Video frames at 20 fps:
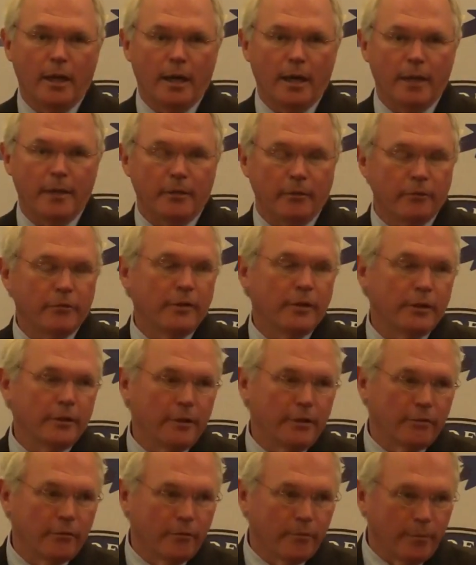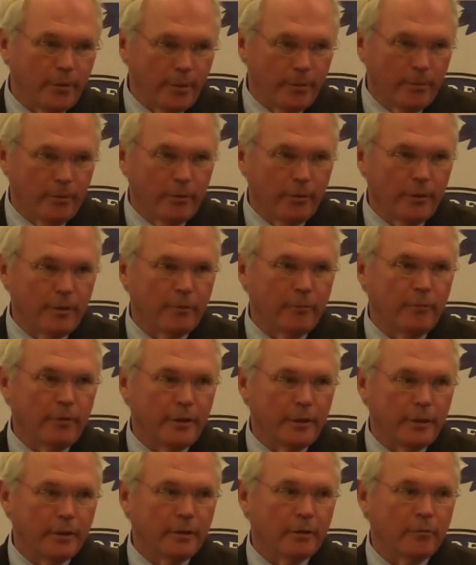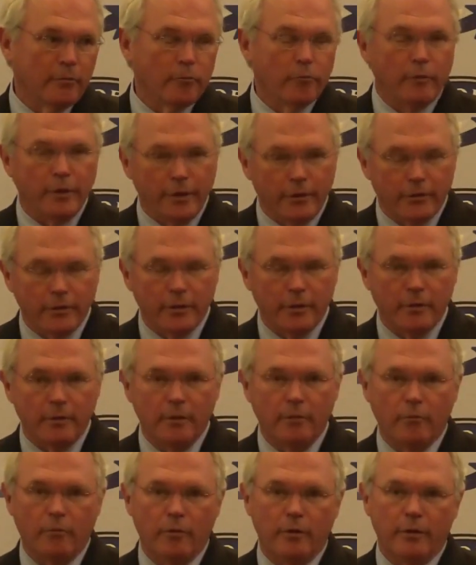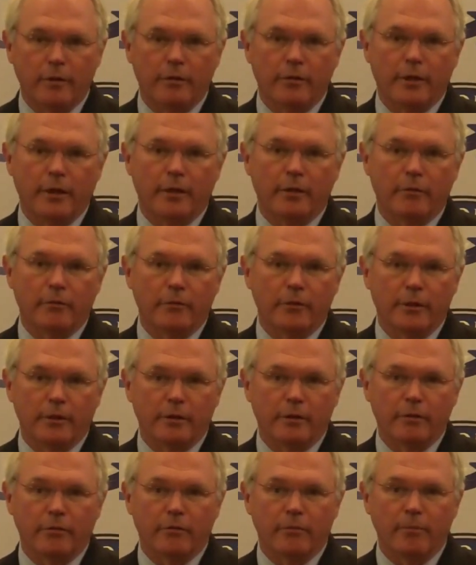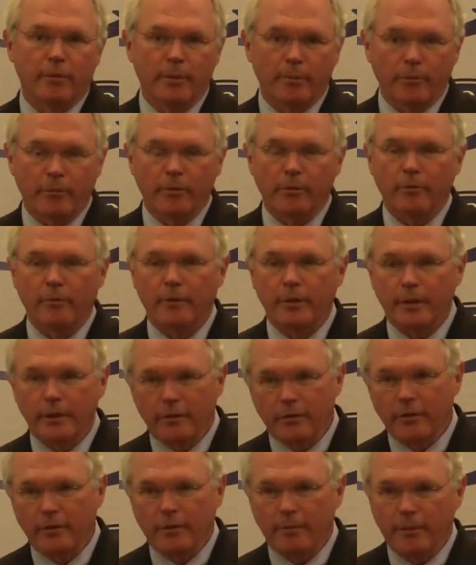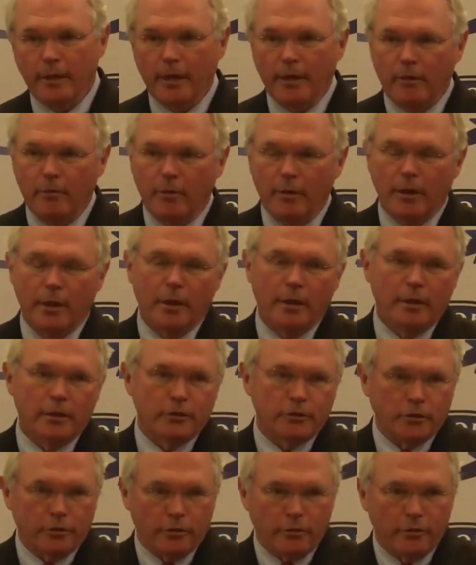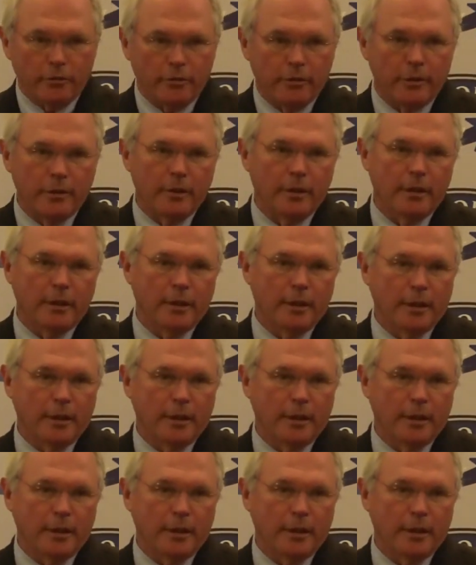I don't think these are people that we can reason with. I don't think these are people that we can somehow turn.